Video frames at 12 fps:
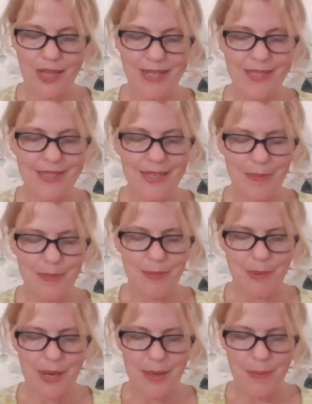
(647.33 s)
Accept
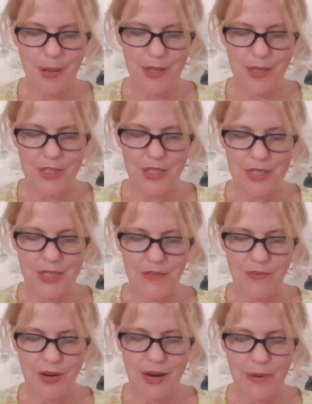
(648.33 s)
my apologies
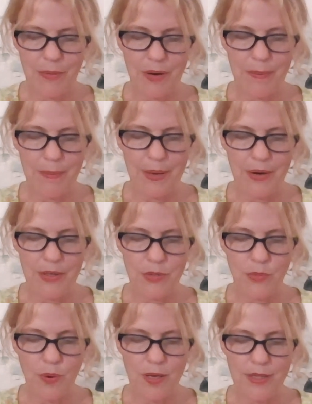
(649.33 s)
for our apparent
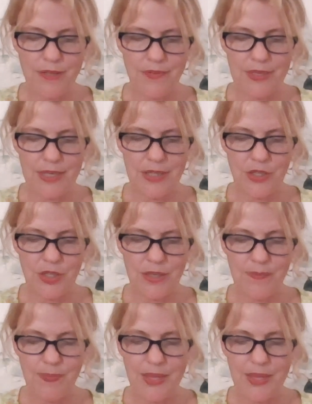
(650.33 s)
want of attention,